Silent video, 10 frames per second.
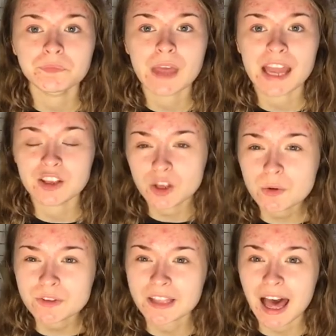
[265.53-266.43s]
and
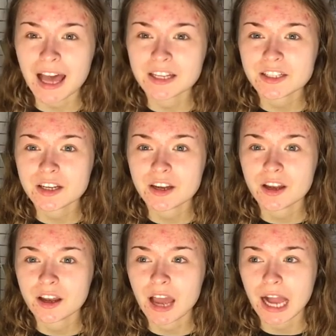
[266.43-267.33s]
use that
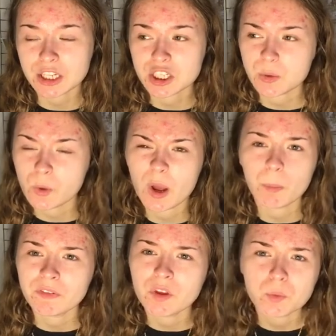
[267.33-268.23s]
to actually weigh up
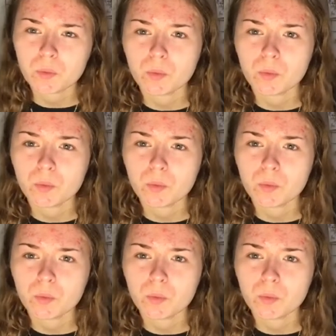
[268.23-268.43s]
if you